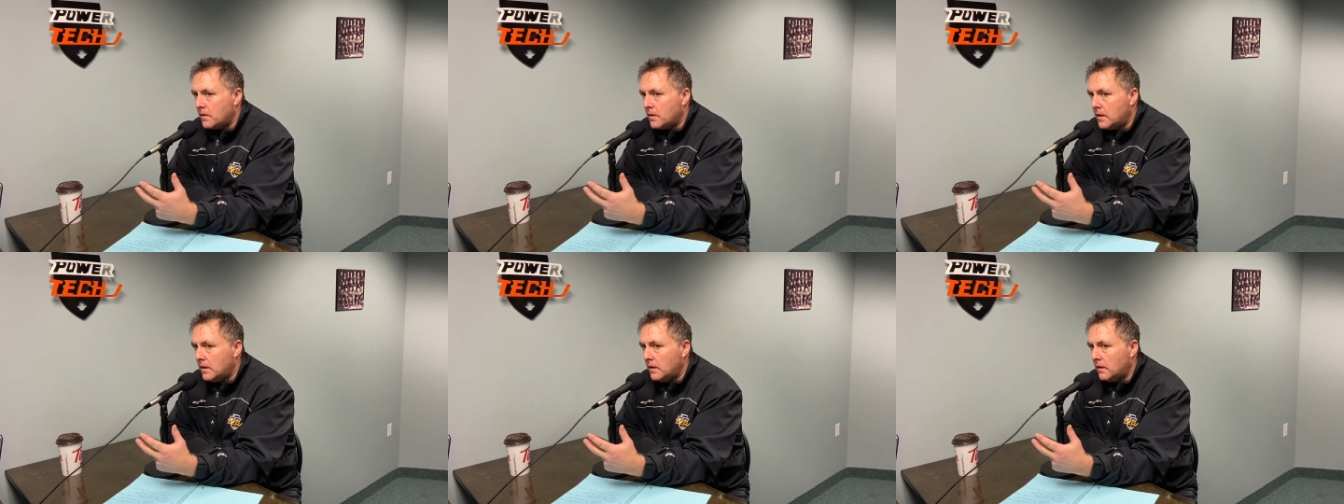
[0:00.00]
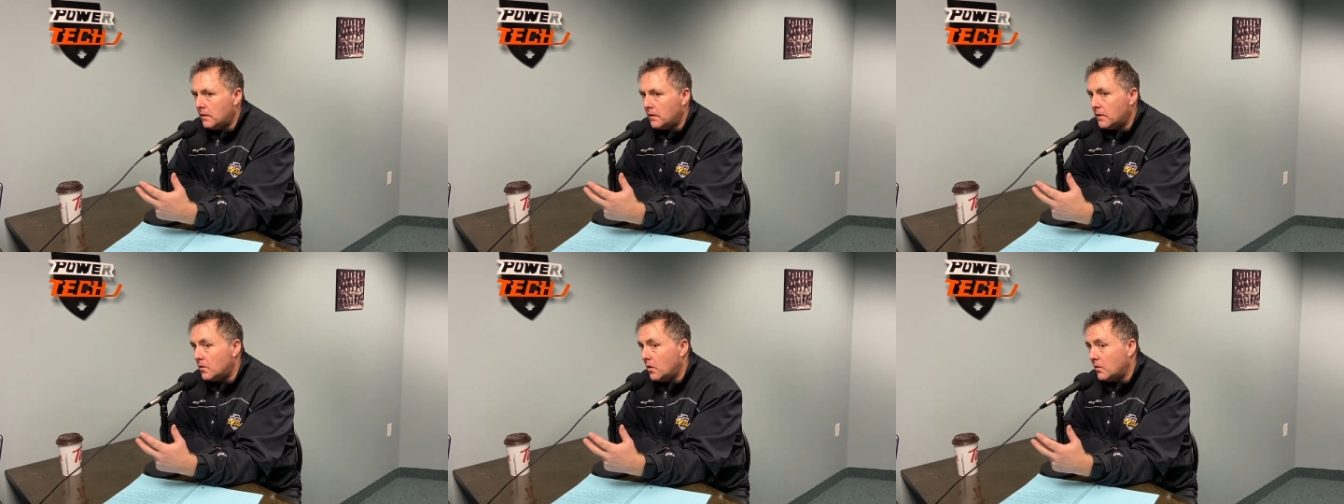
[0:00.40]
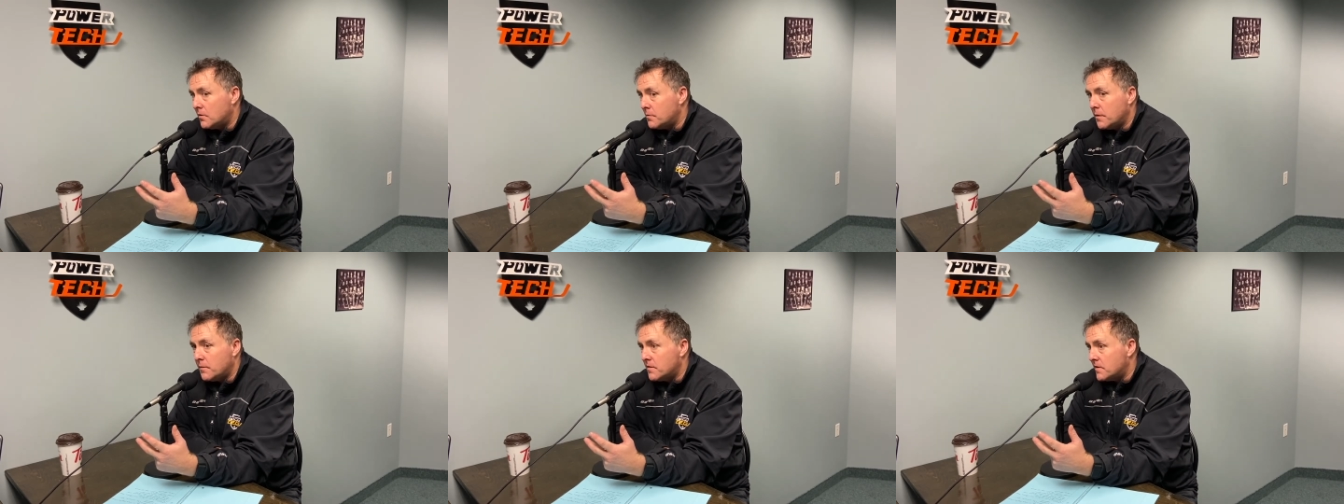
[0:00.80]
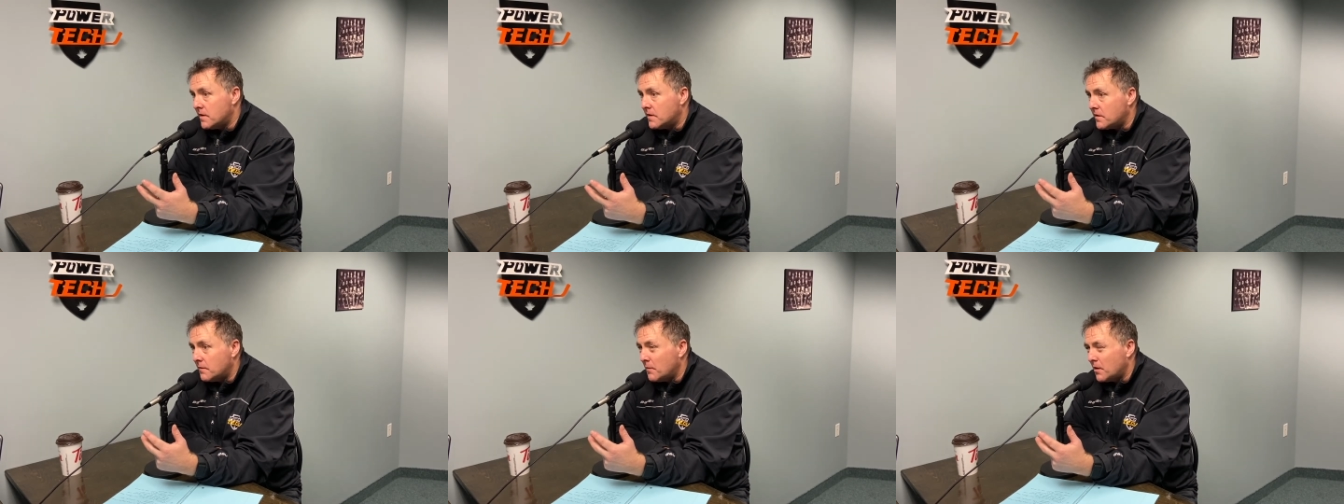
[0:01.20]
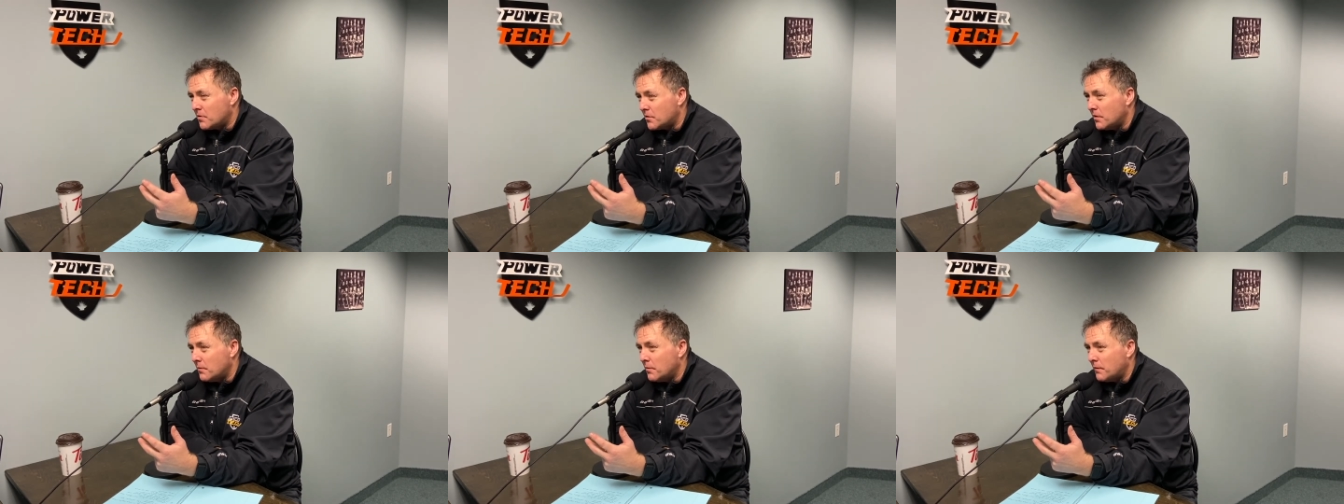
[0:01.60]
In college, maybe 6, I'm not
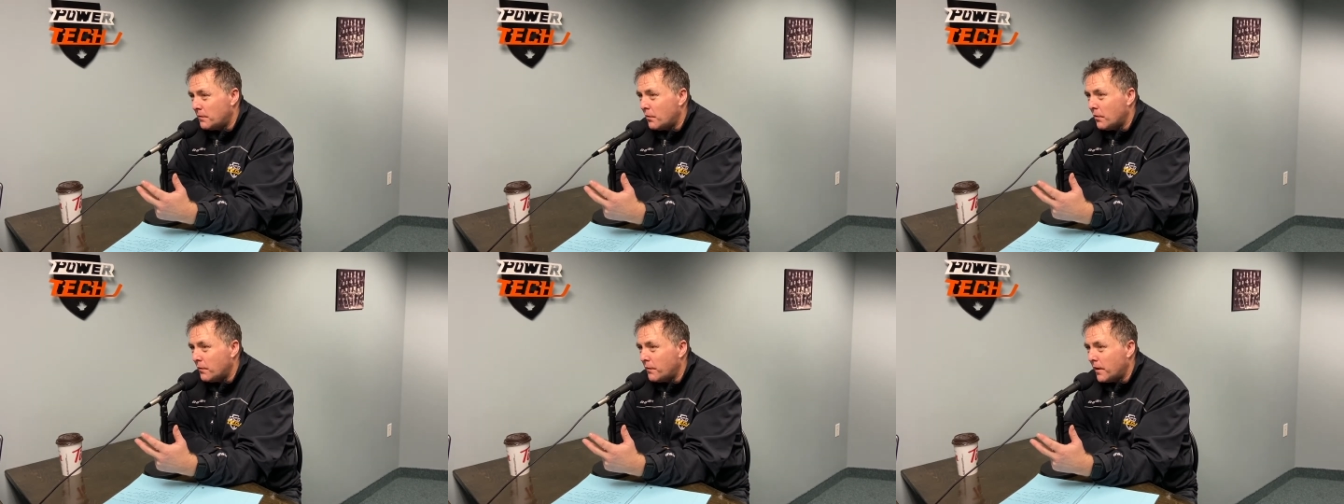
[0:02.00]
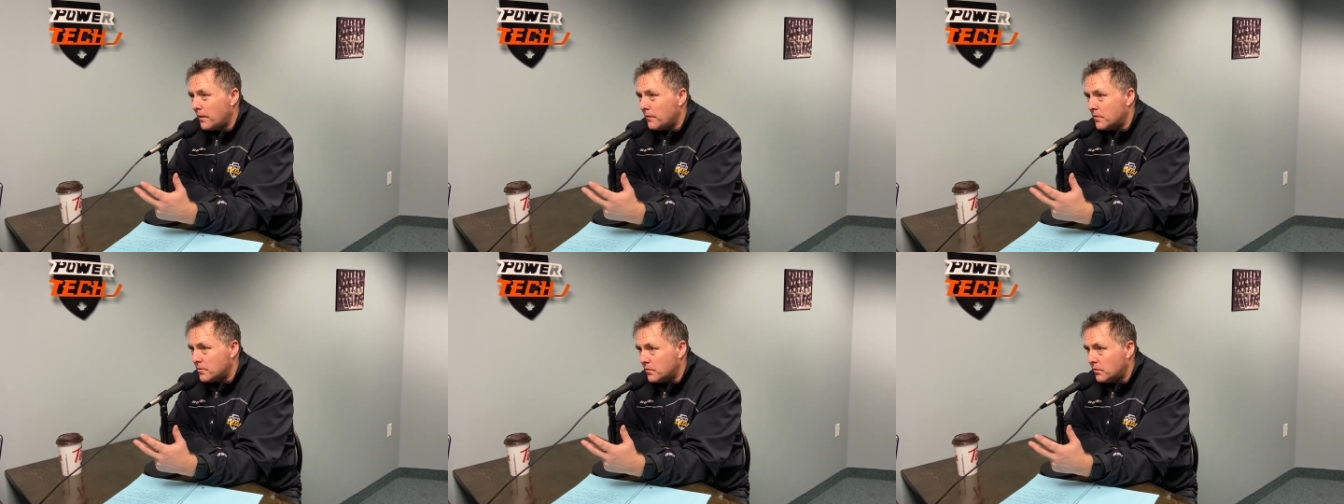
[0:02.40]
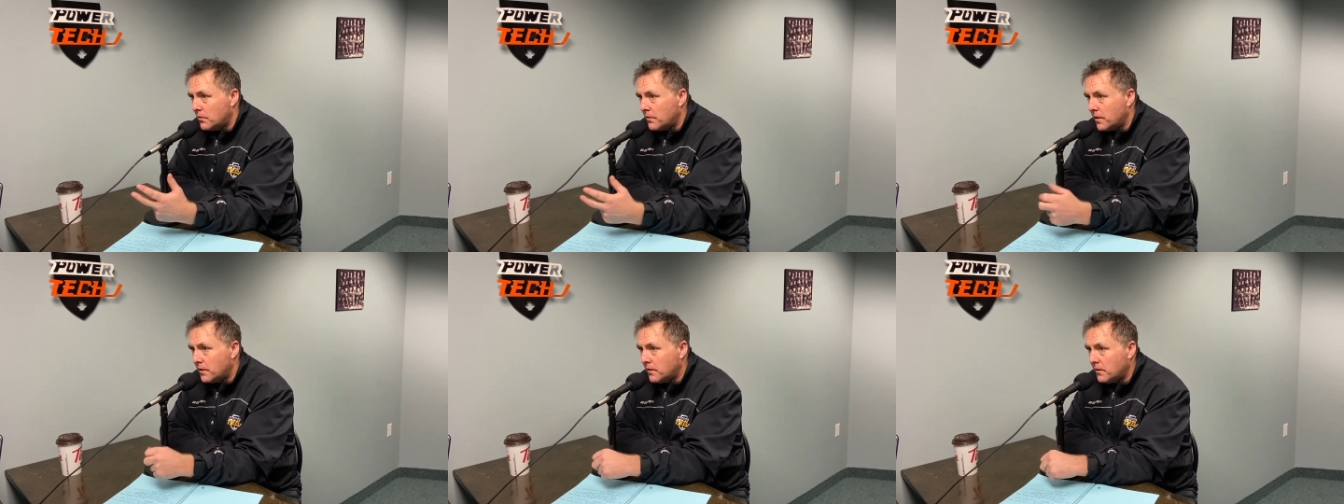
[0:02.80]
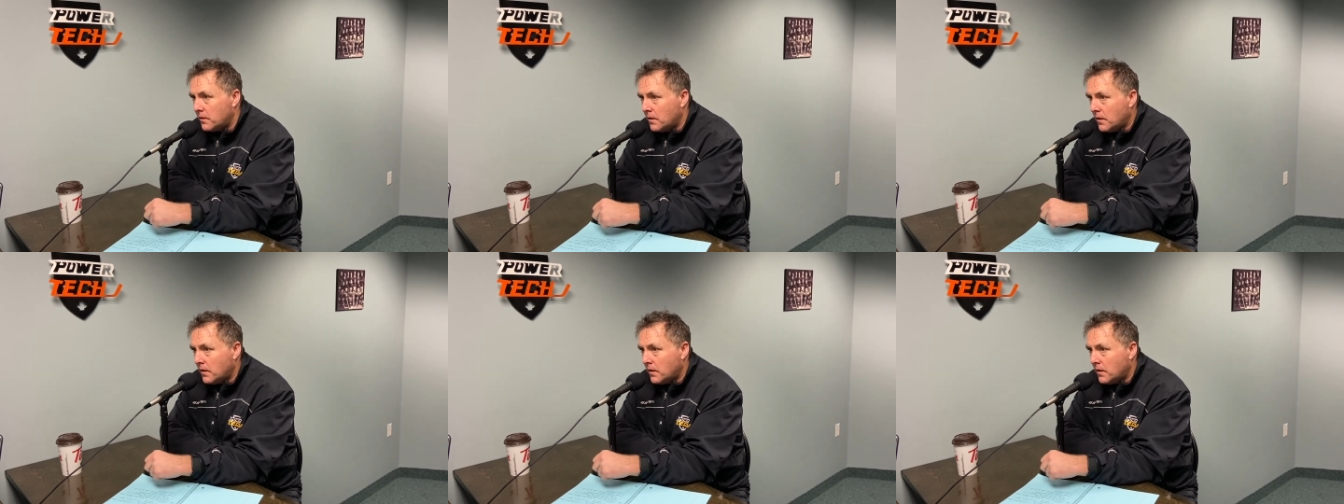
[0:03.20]
sure, but 4 or 5 years older than you.